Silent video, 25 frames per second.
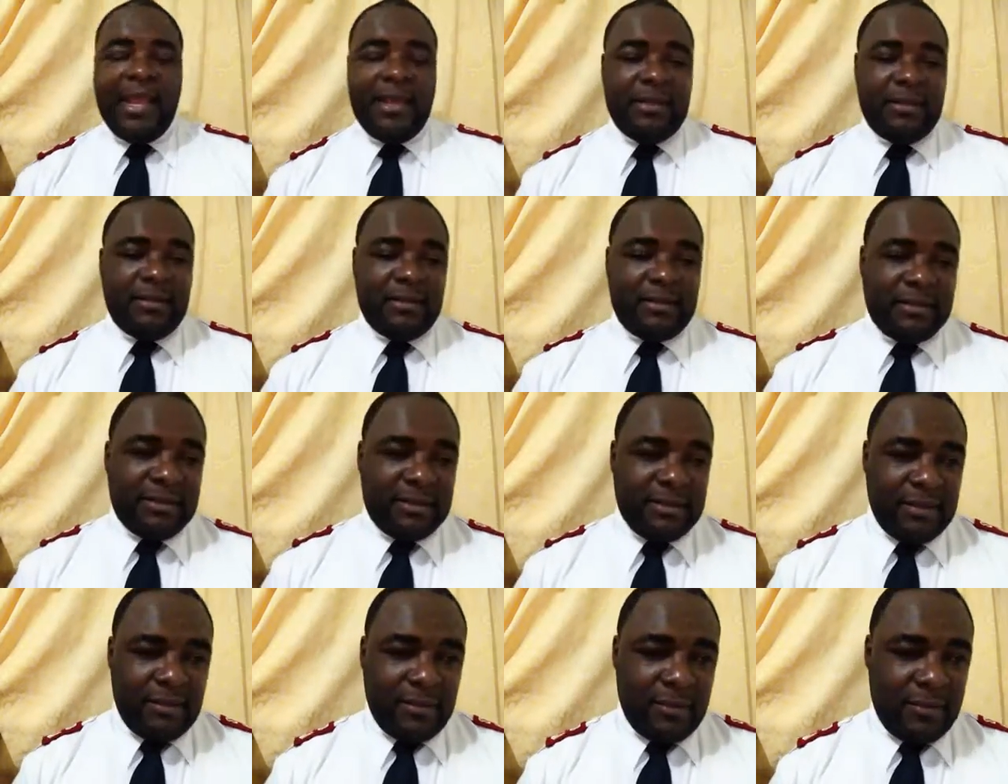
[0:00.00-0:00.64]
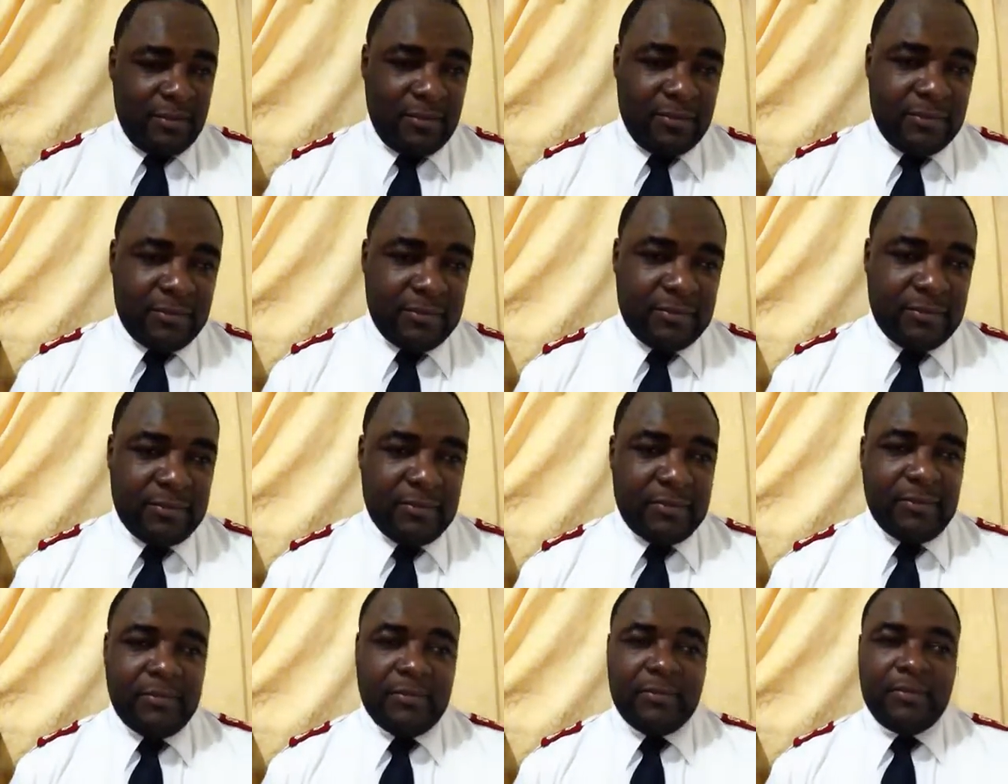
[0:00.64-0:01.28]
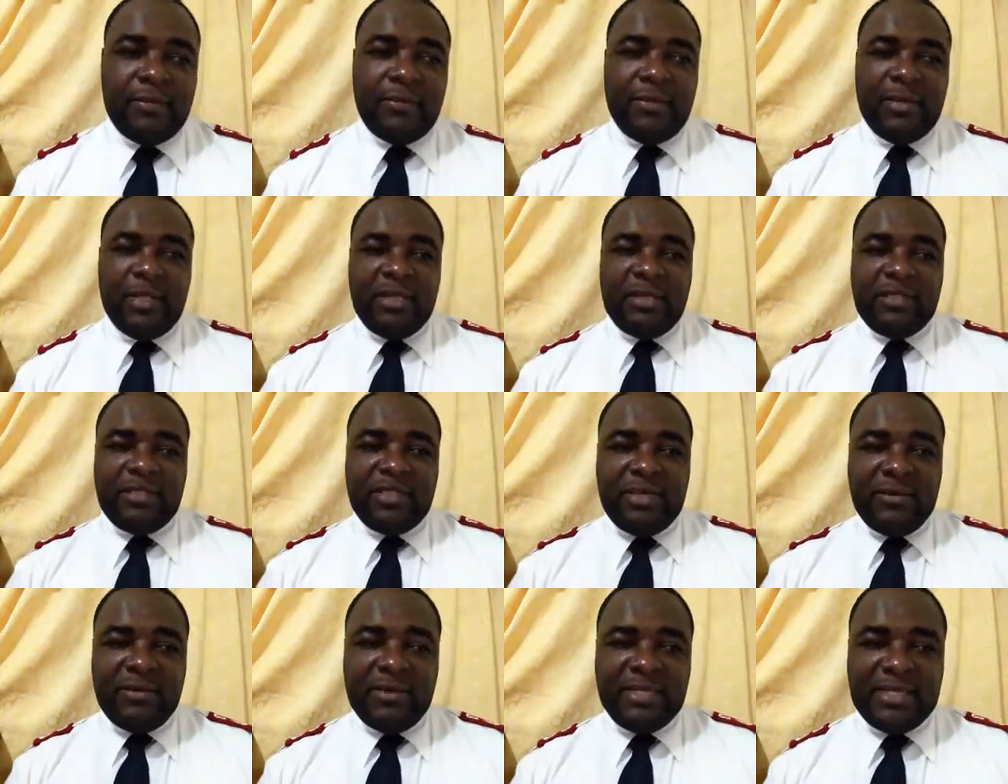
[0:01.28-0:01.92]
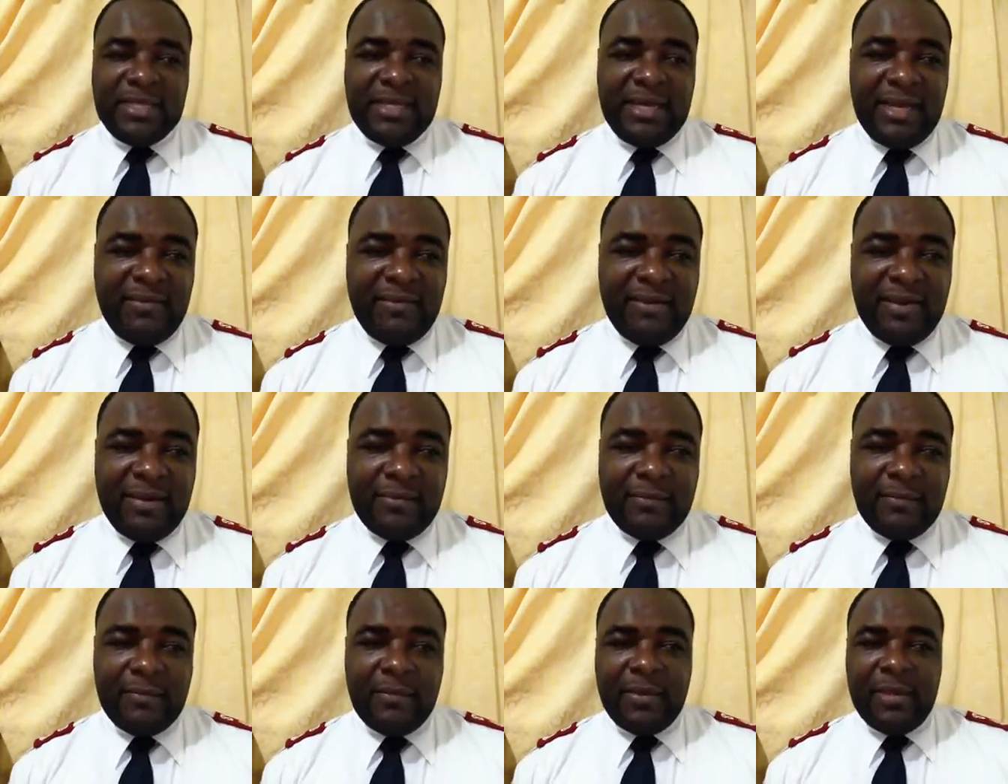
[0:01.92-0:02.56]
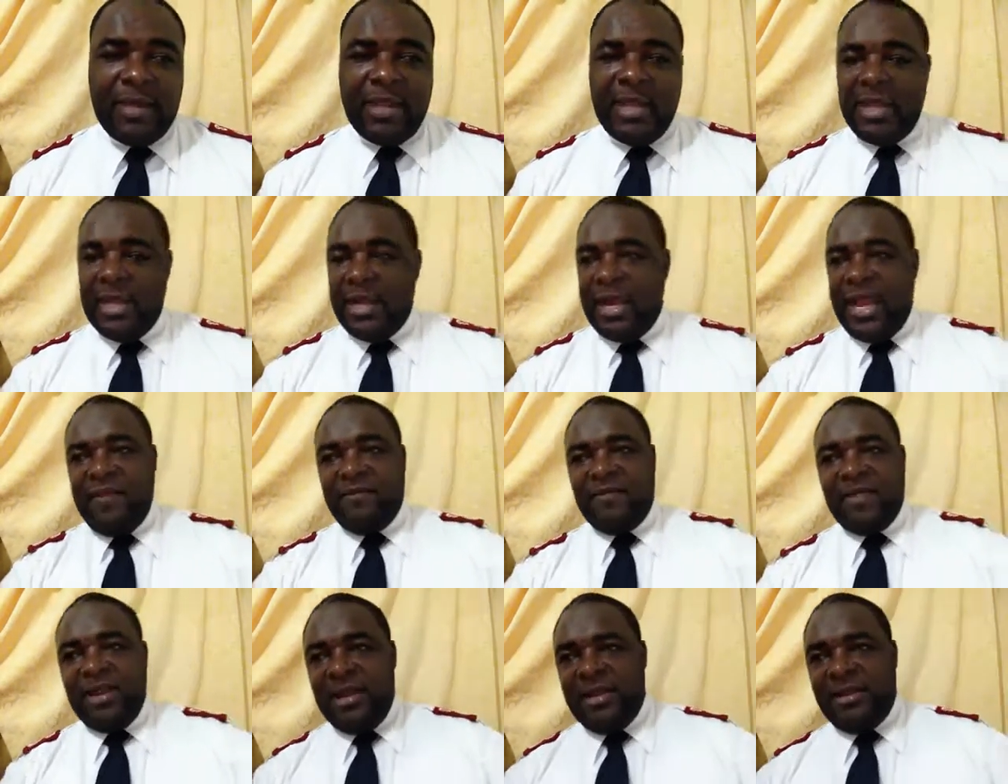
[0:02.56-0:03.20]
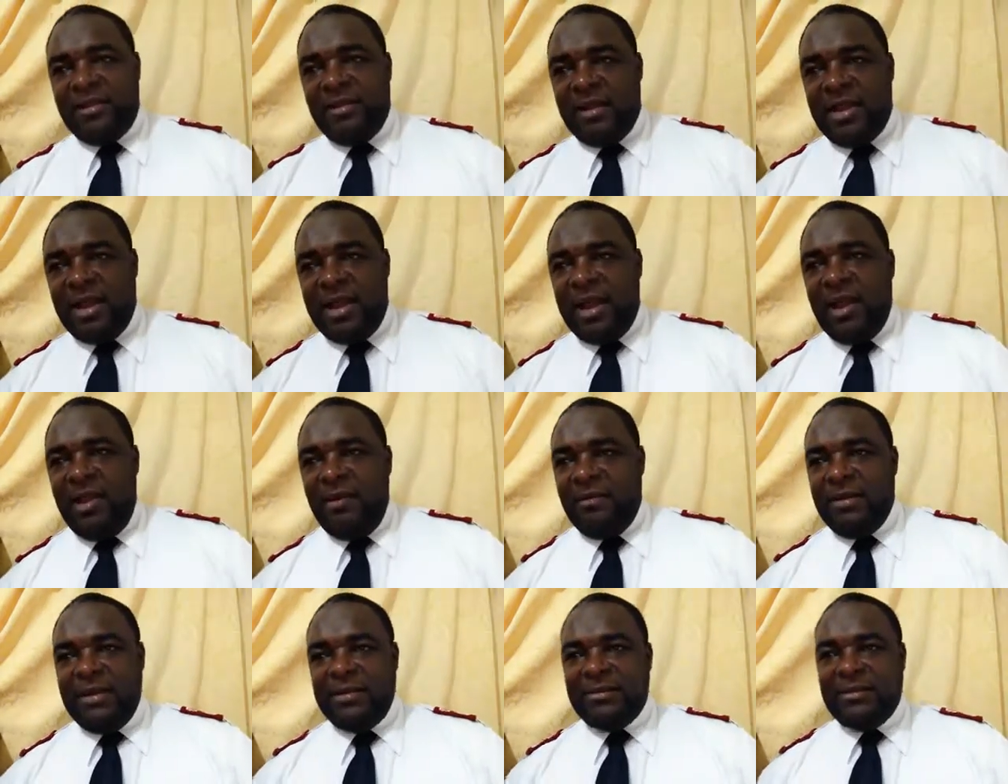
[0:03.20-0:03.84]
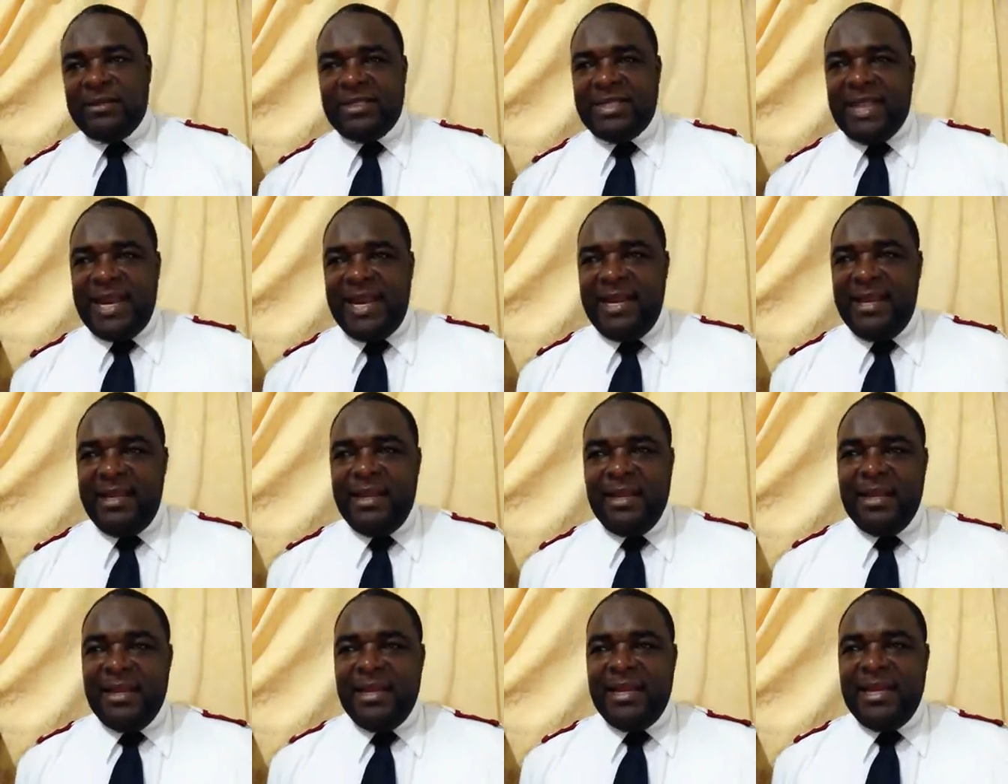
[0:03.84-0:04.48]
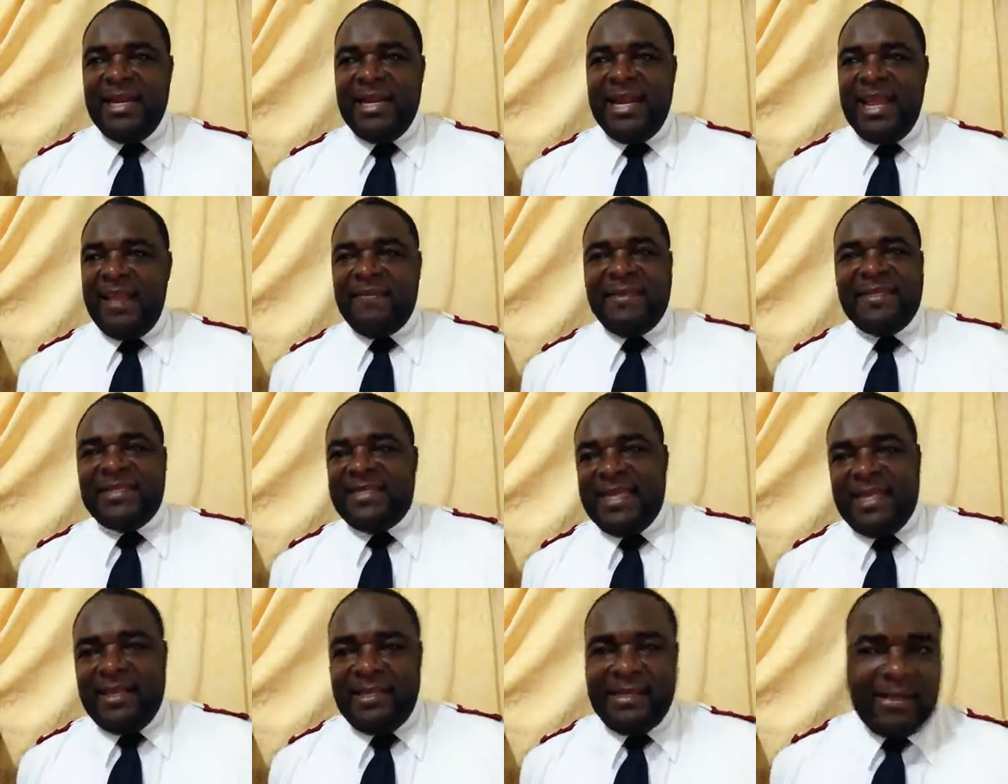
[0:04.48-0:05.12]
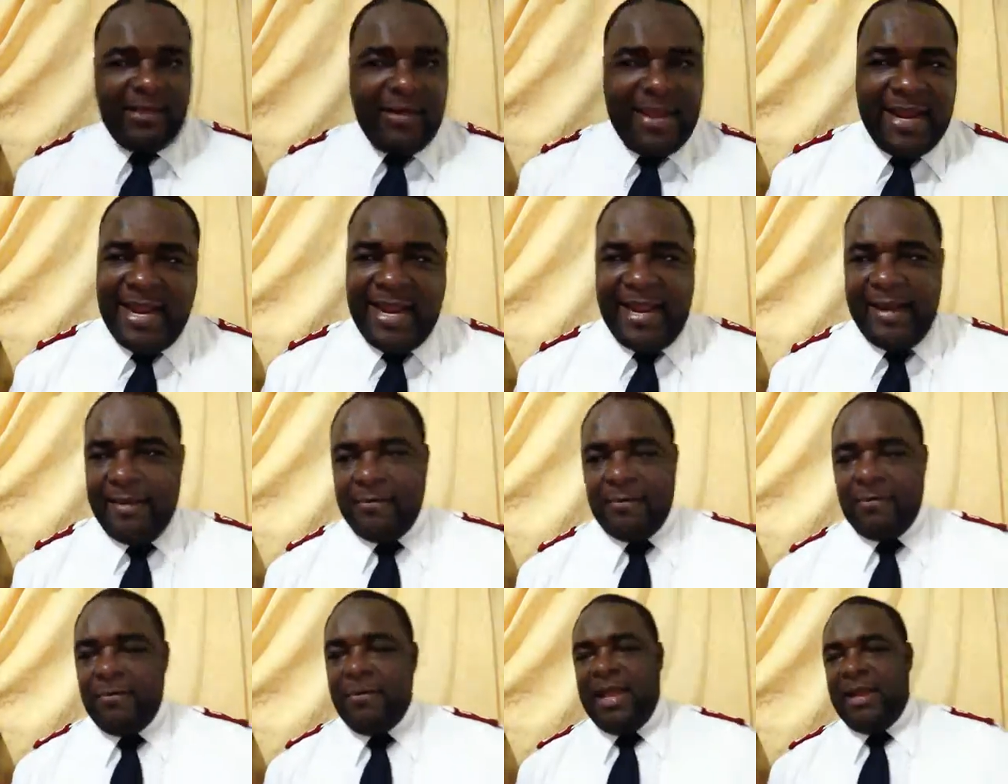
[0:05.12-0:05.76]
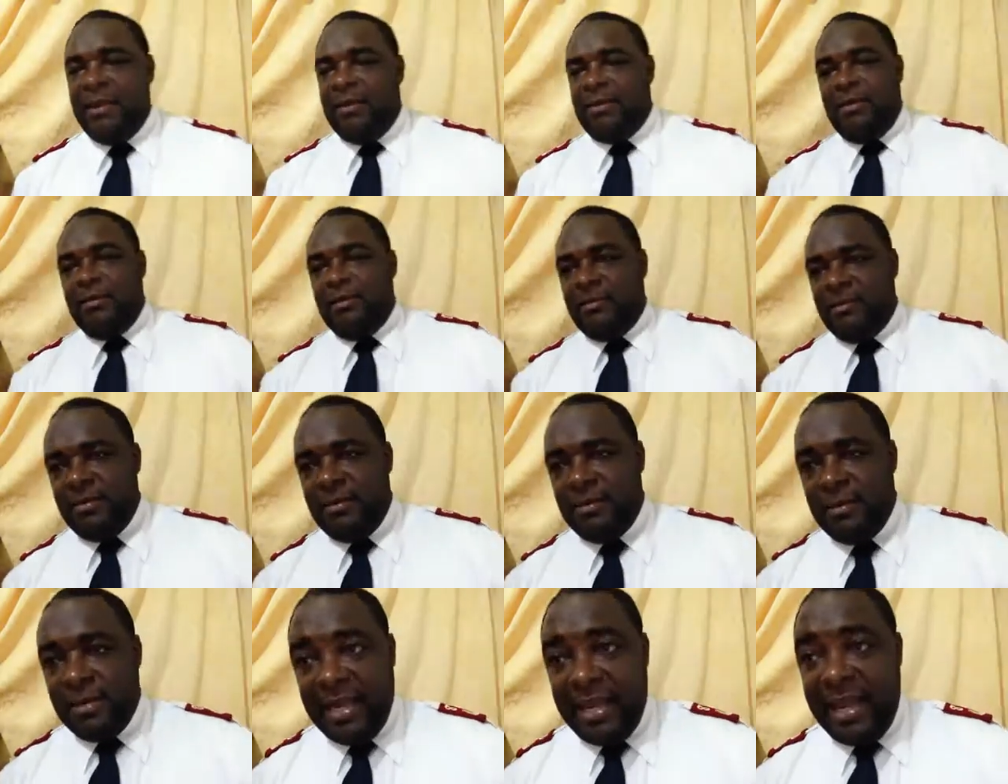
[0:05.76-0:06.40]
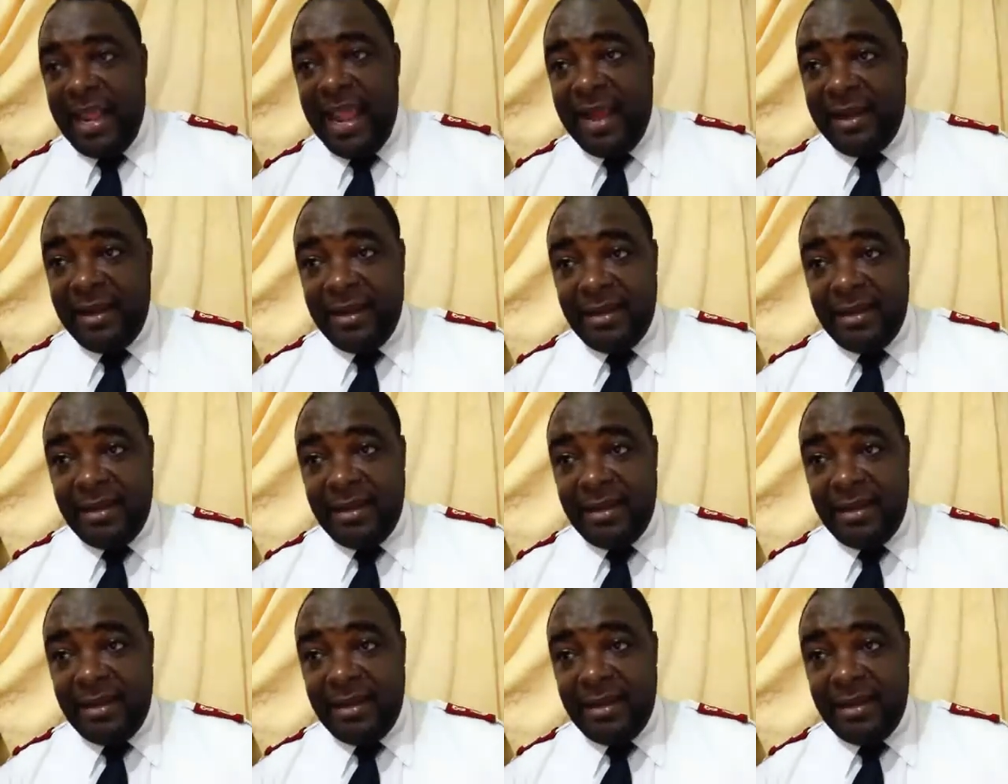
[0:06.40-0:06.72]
Look, the men march round the walls of Jericho, round the walls of Jericho. When the people gave a shot, the walls fell flat.